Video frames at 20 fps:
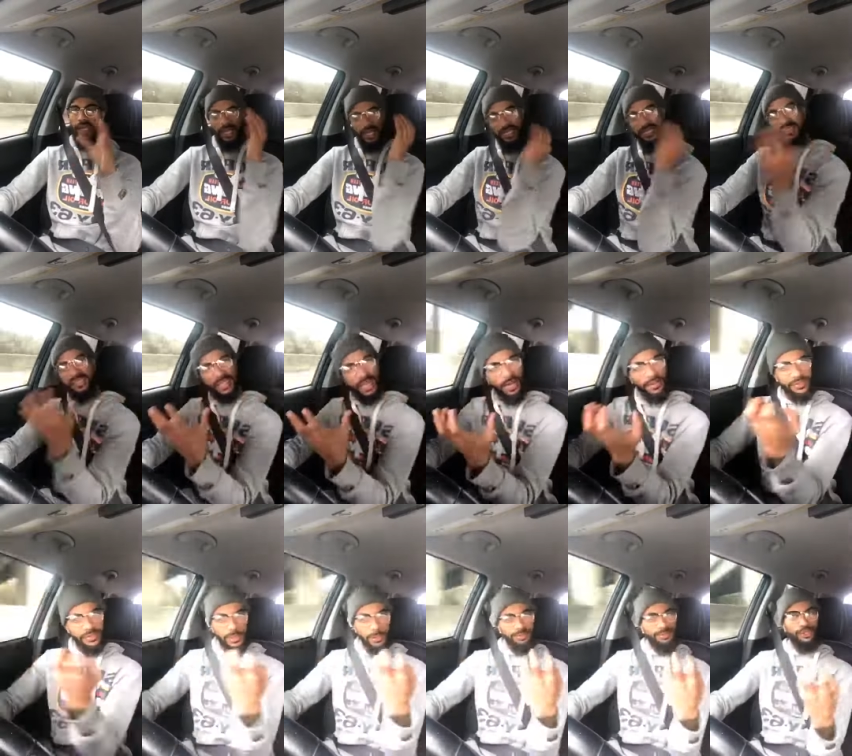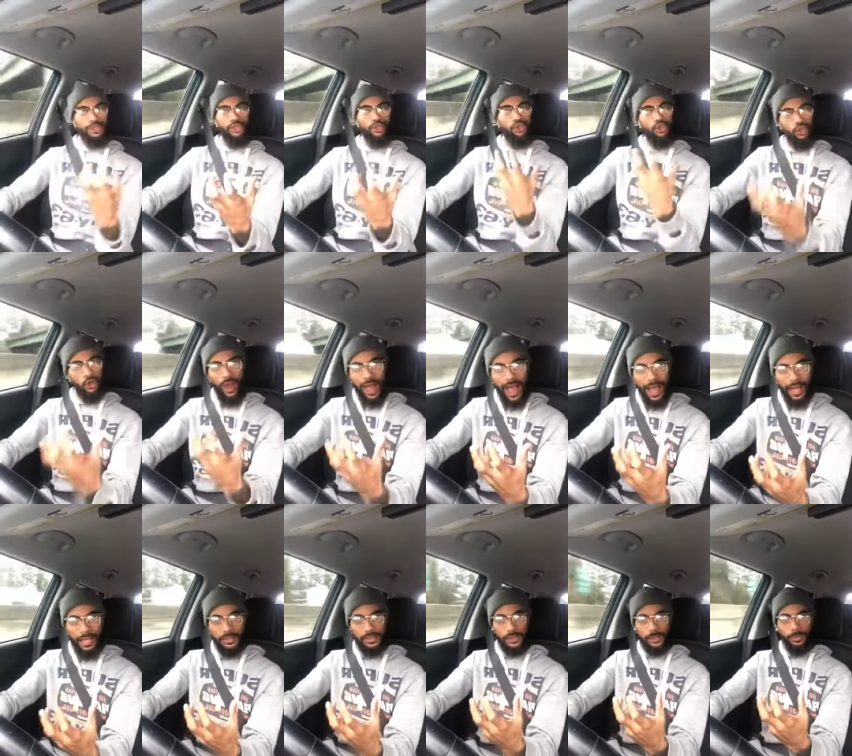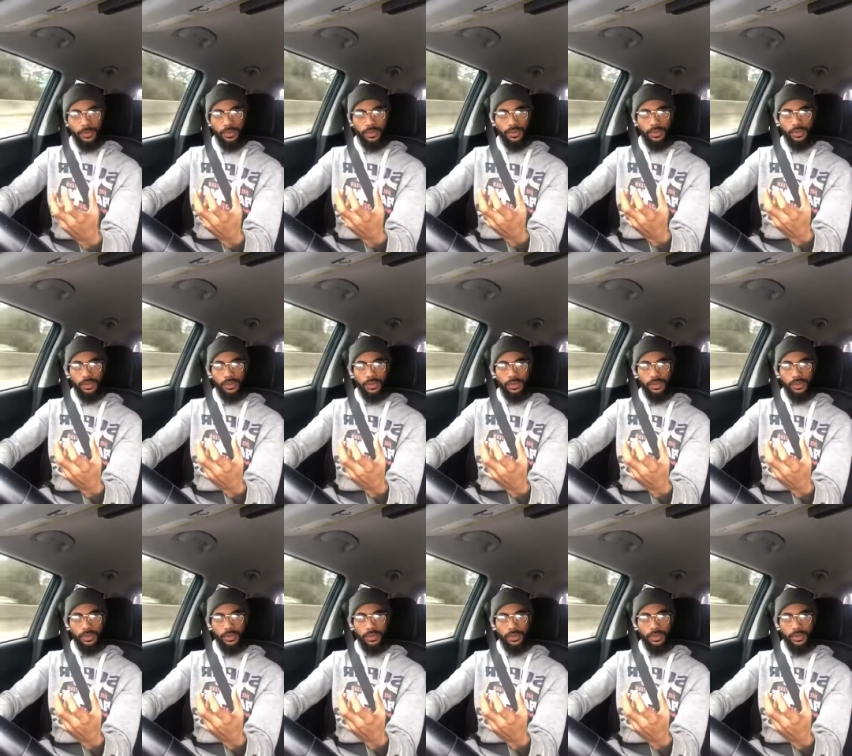Is love something you grasp?